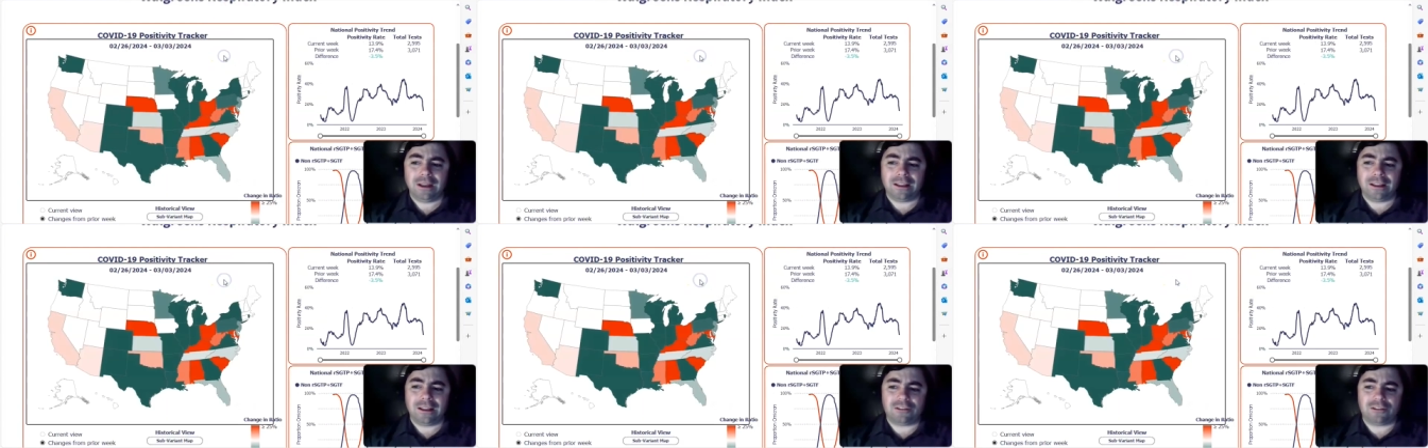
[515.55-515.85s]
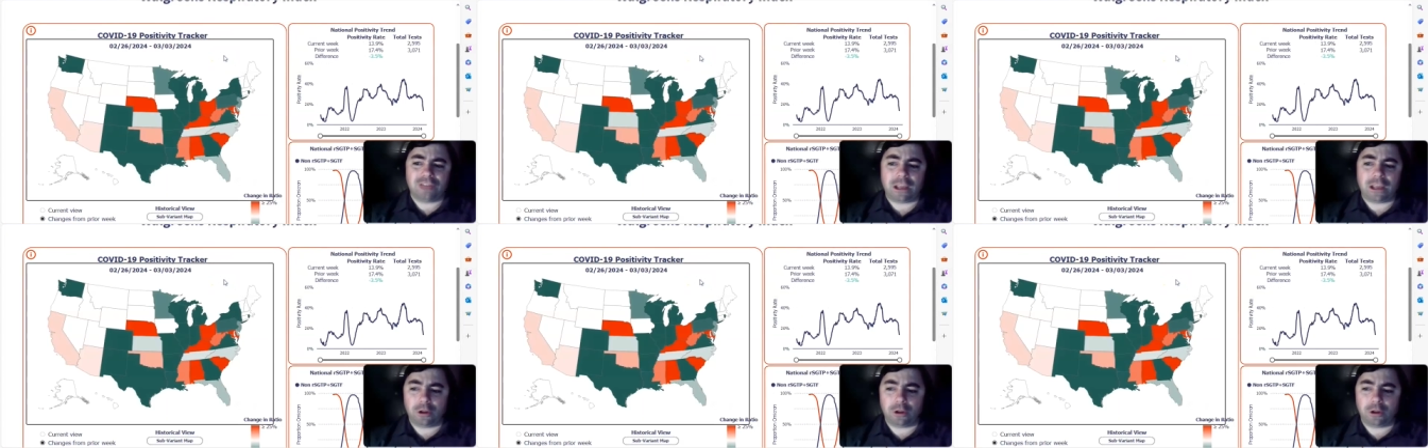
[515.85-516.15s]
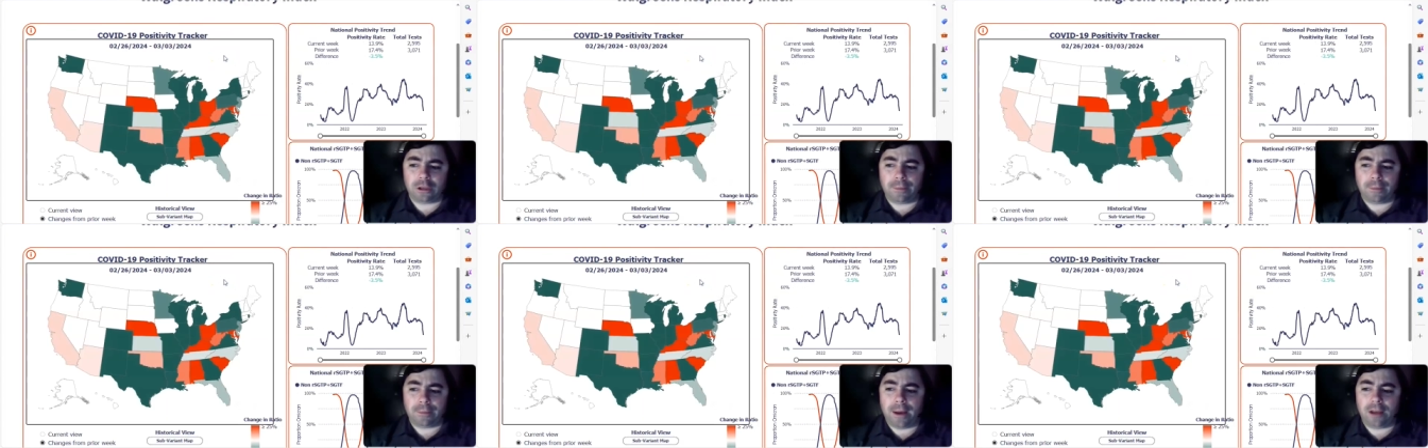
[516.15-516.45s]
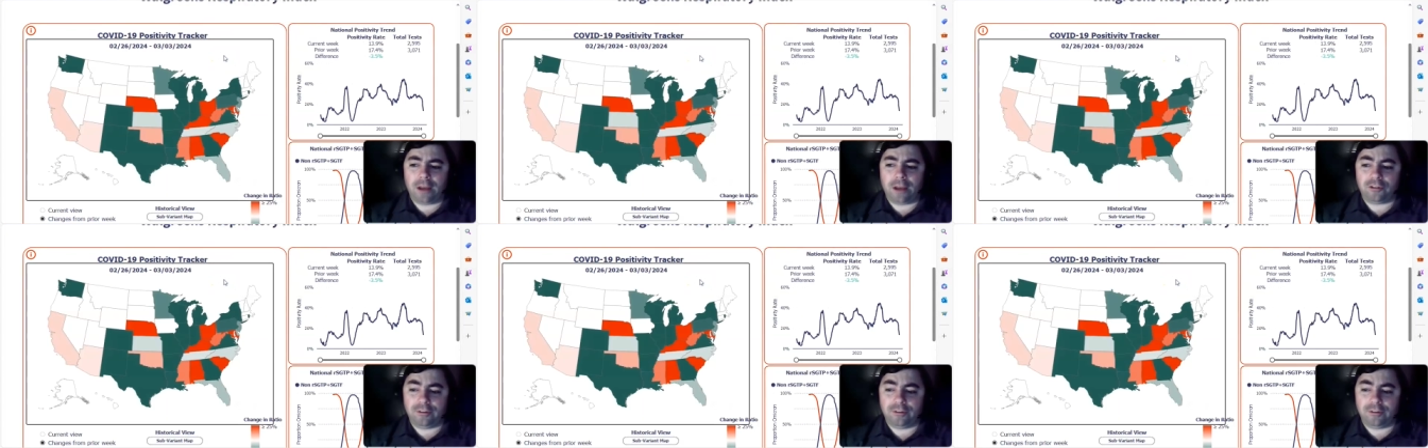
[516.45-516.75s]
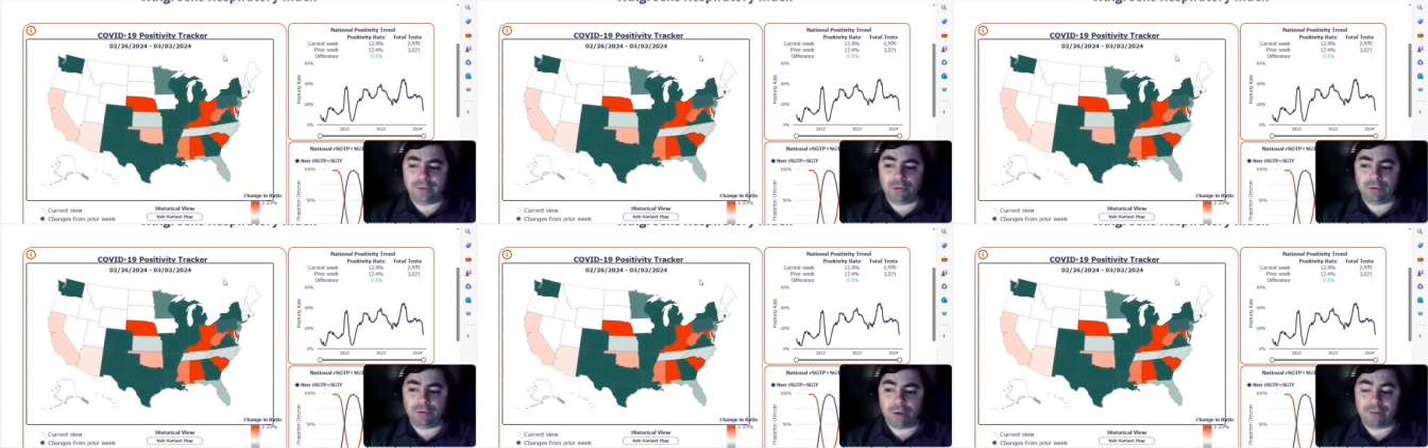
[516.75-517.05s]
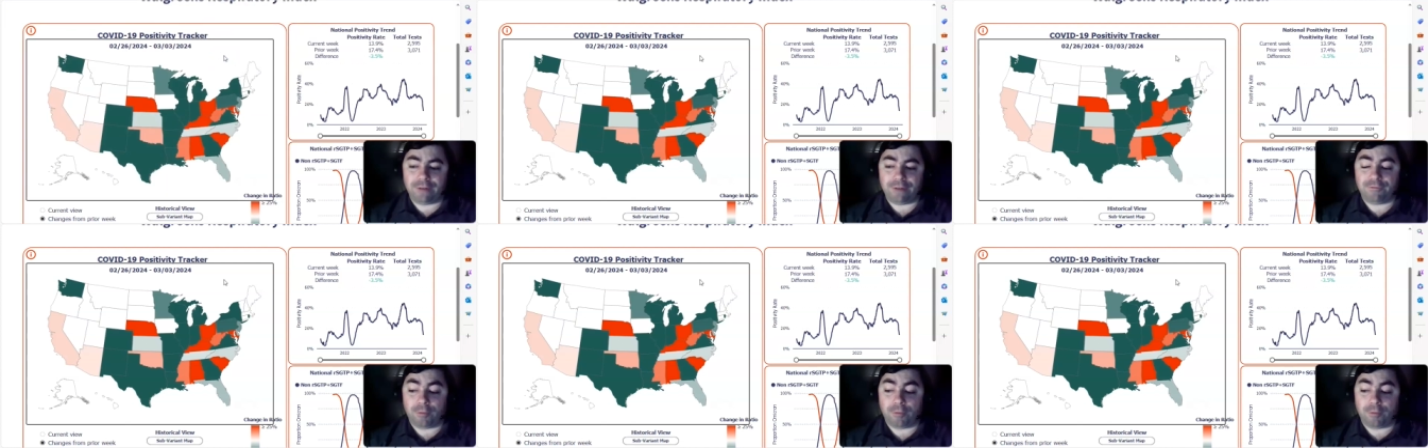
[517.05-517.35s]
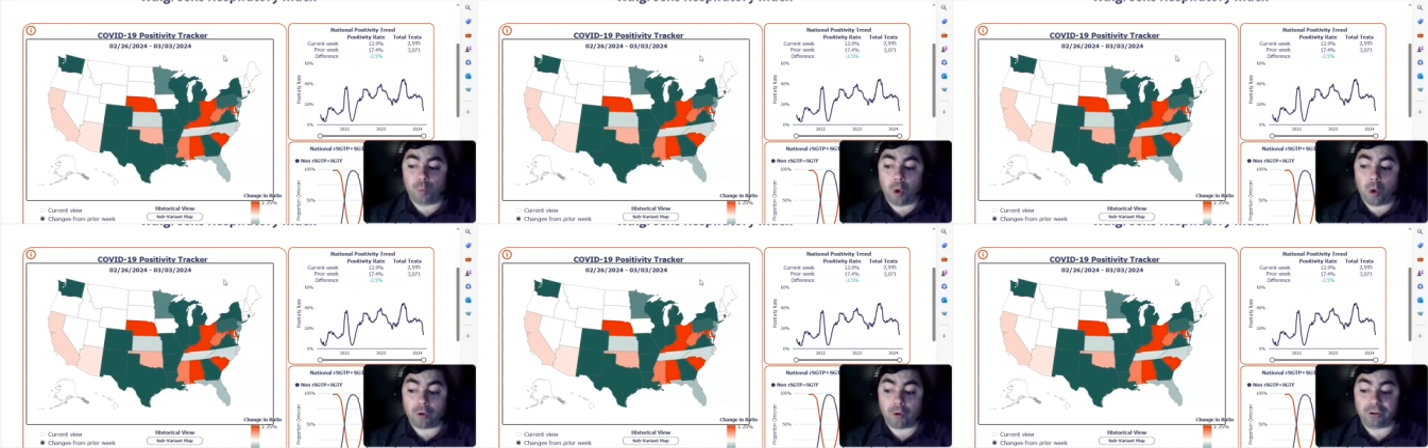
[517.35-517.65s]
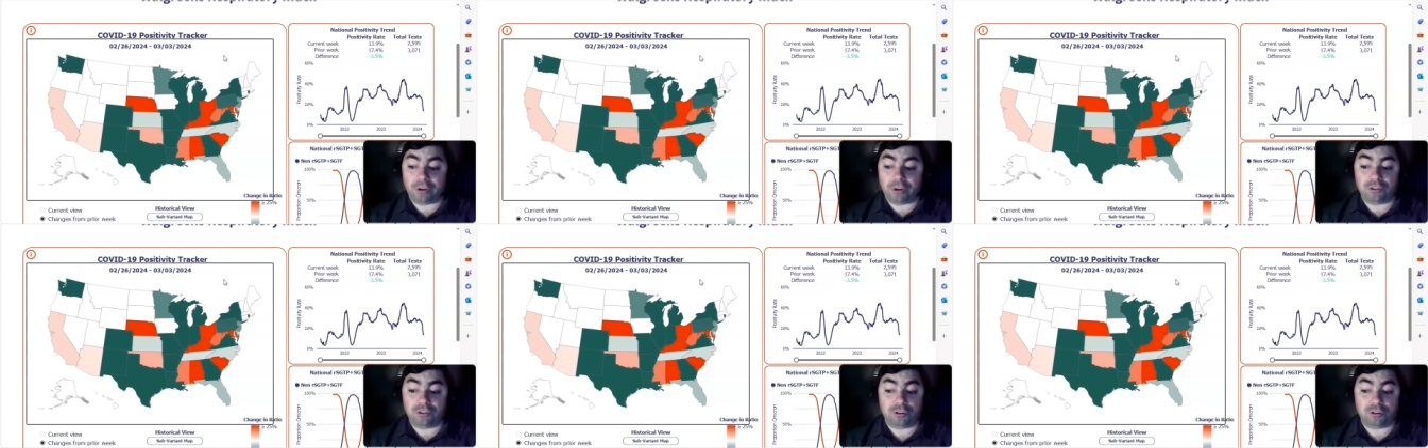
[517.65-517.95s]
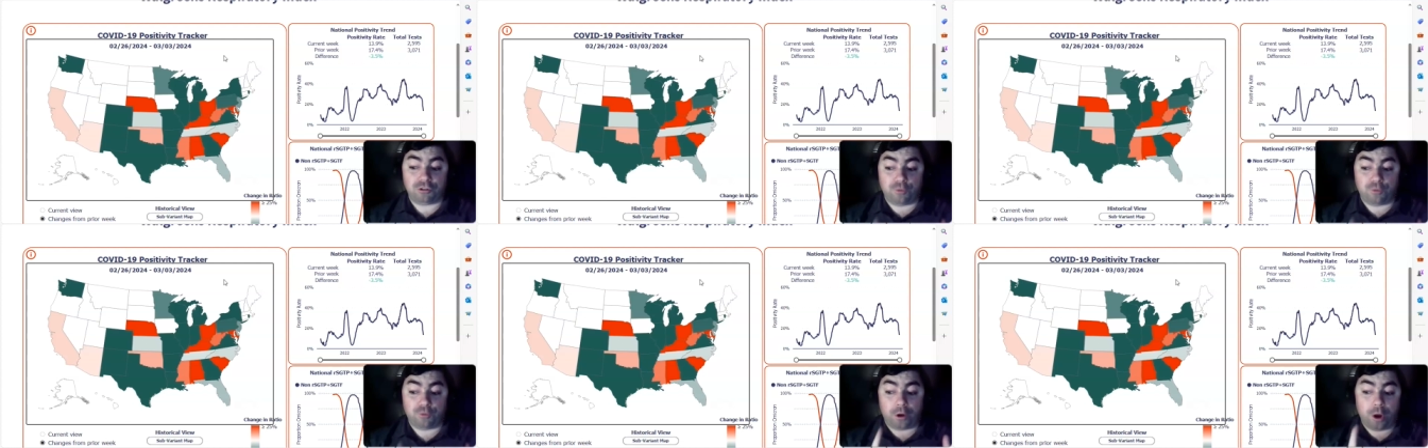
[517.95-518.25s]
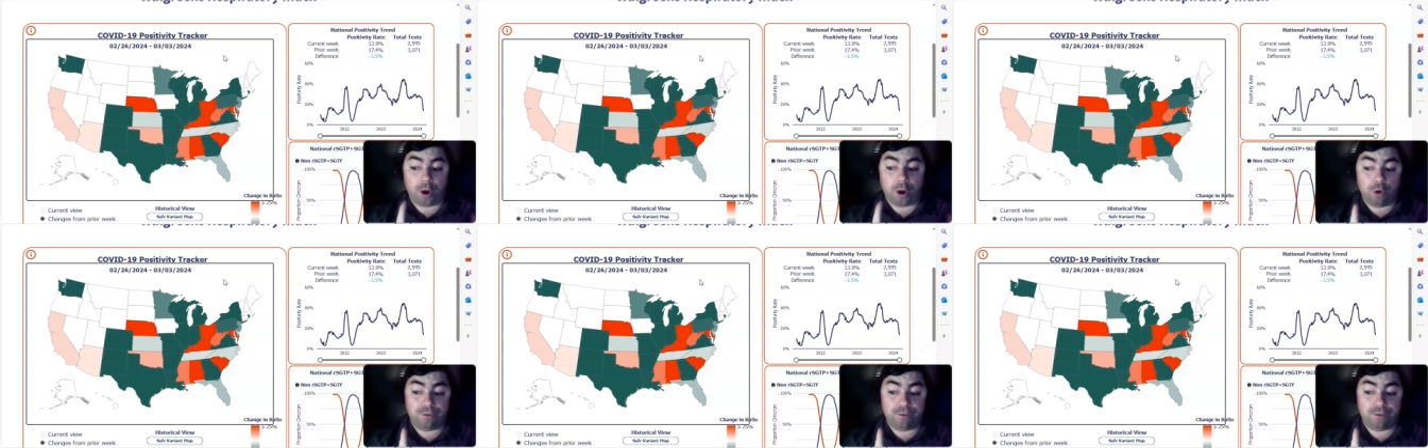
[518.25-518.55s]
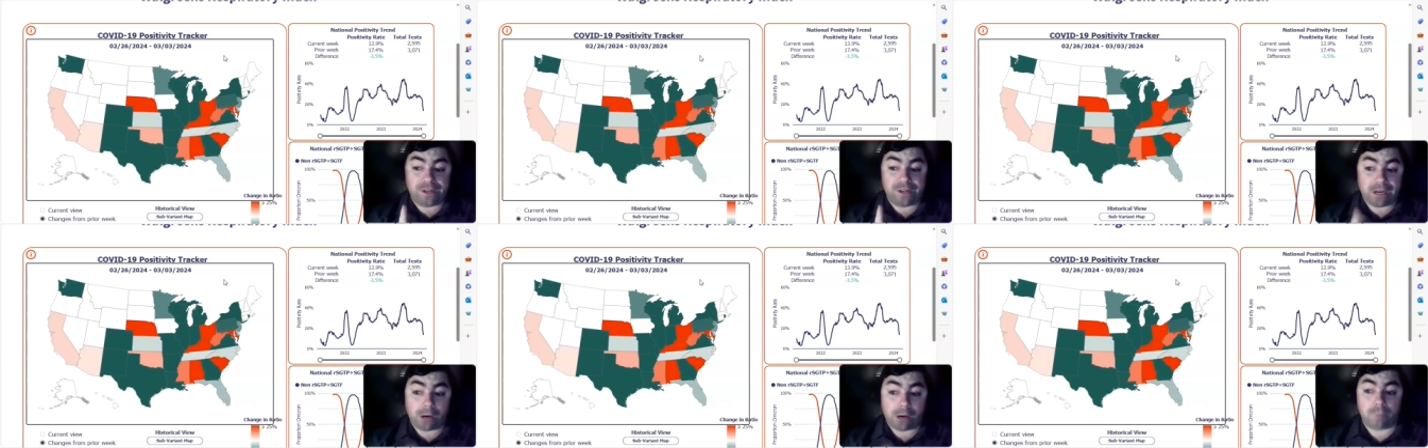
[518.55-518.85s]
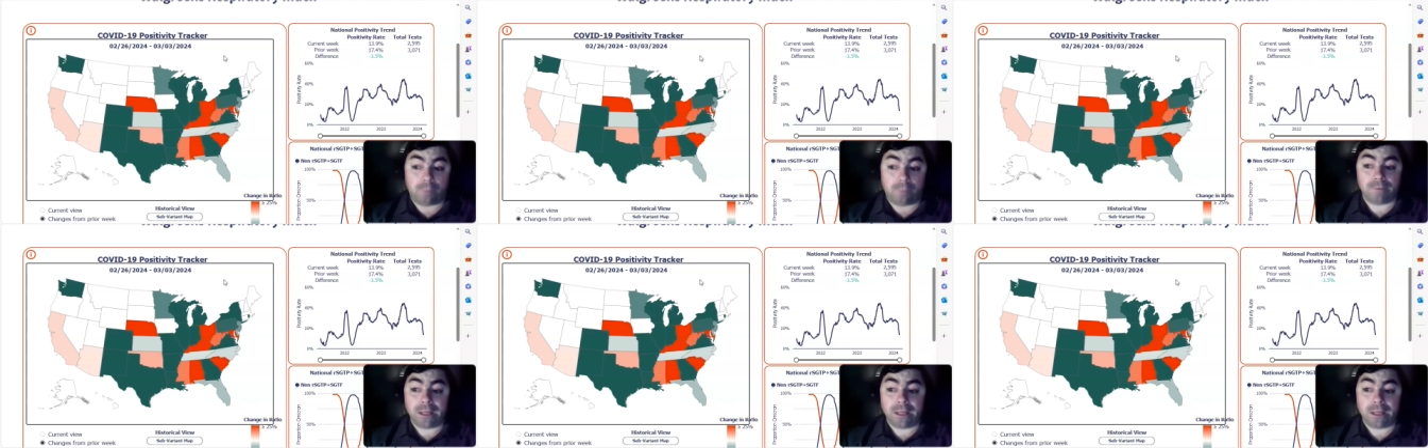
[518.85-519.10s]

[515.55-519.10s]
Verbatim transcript: Let's take a look at the positivity rate from Walgreens. This is for COVID now.